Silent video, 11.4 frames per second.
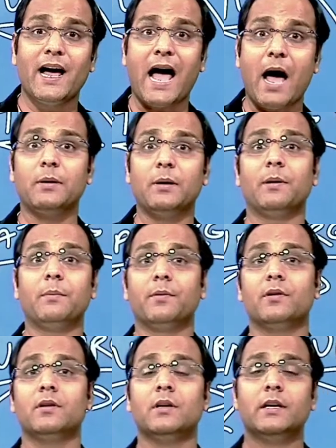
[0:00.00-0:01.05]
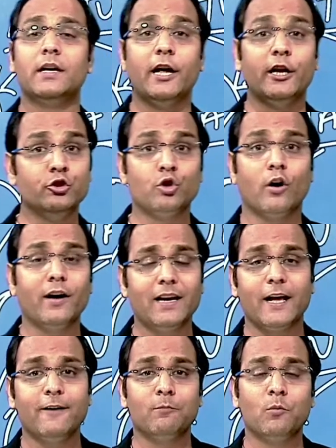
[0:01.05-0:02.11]
happy people enjoy
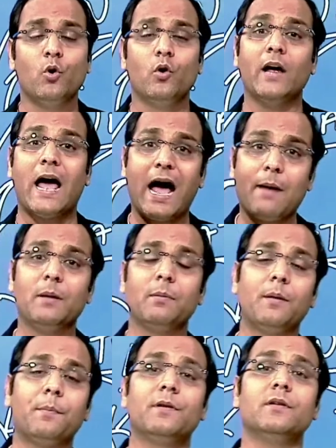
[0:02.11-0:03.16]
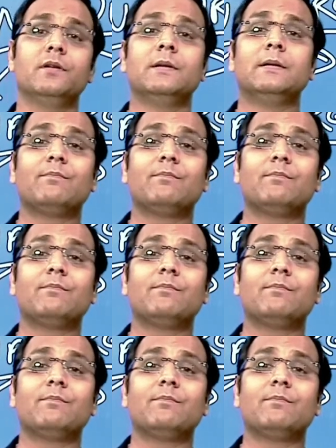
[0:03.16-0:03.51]
life more, happy people